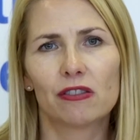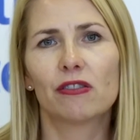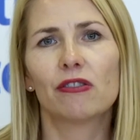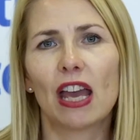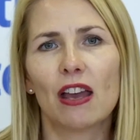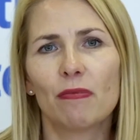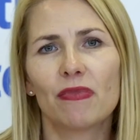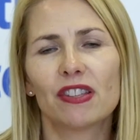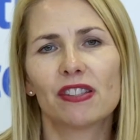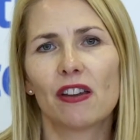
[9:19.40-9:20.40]
To them,
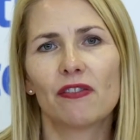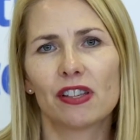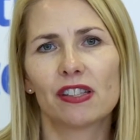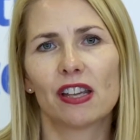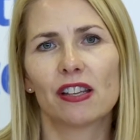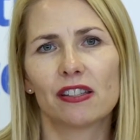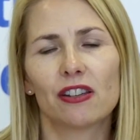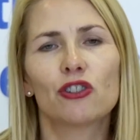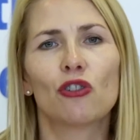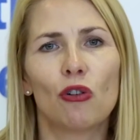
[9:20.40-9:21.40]
the service isn't
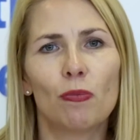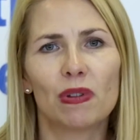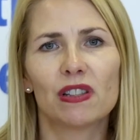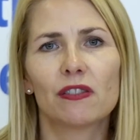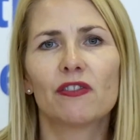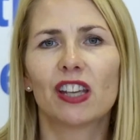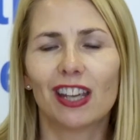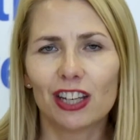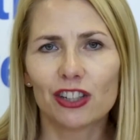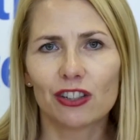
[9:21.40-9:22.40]
a job, it's a
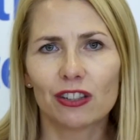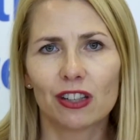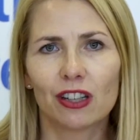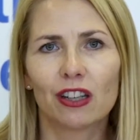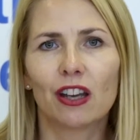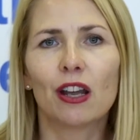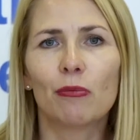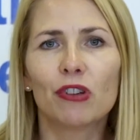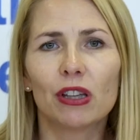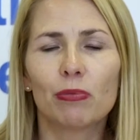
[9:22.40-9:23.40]
vocation, and
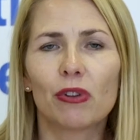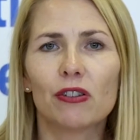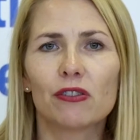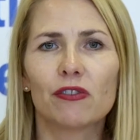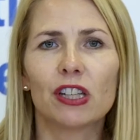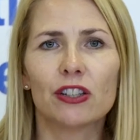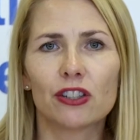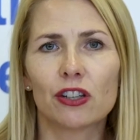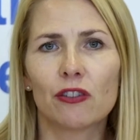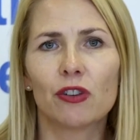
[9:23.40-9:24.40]
I'm really proud of
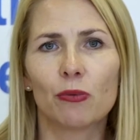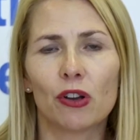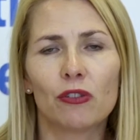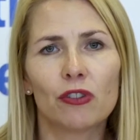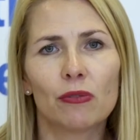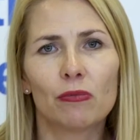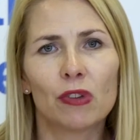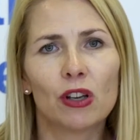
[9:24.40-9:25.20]
each and every one of them.